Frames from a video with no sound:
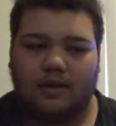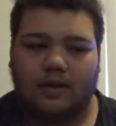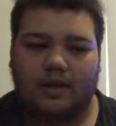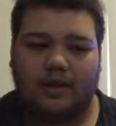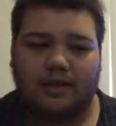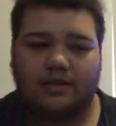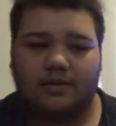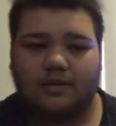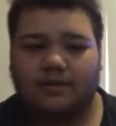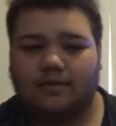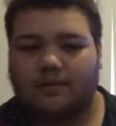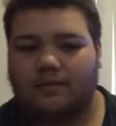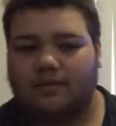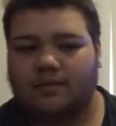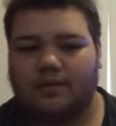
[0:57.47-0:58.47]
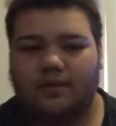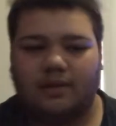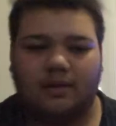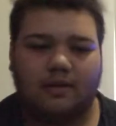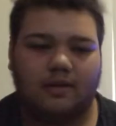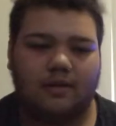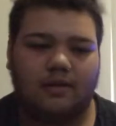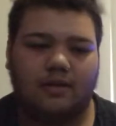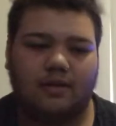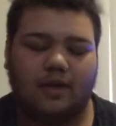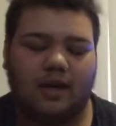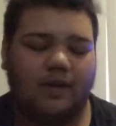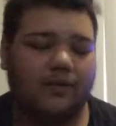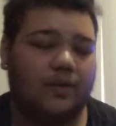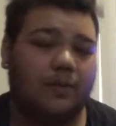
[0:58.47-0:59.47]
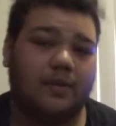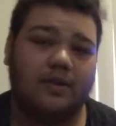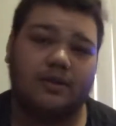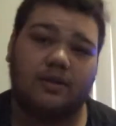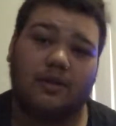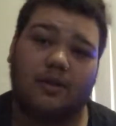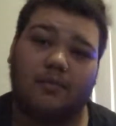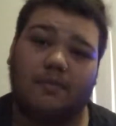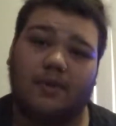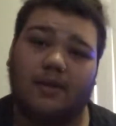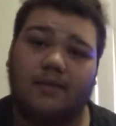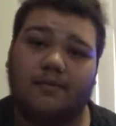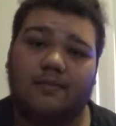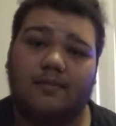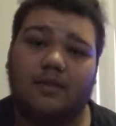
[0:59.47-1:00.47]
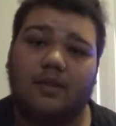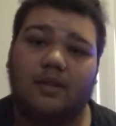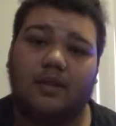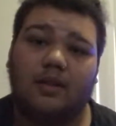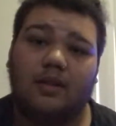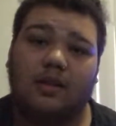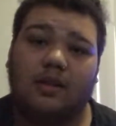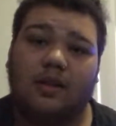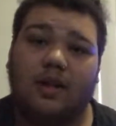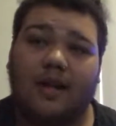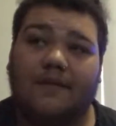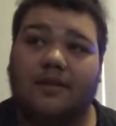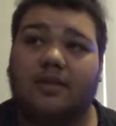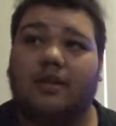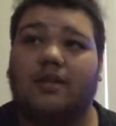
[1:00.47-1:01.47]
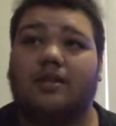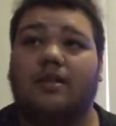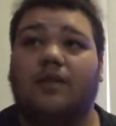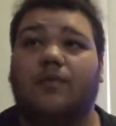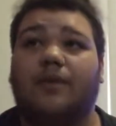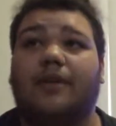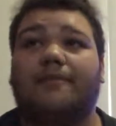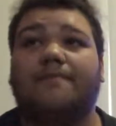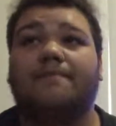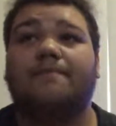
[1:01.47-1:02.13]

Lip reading: I guess I don't know where to start, but I have to start somewhere.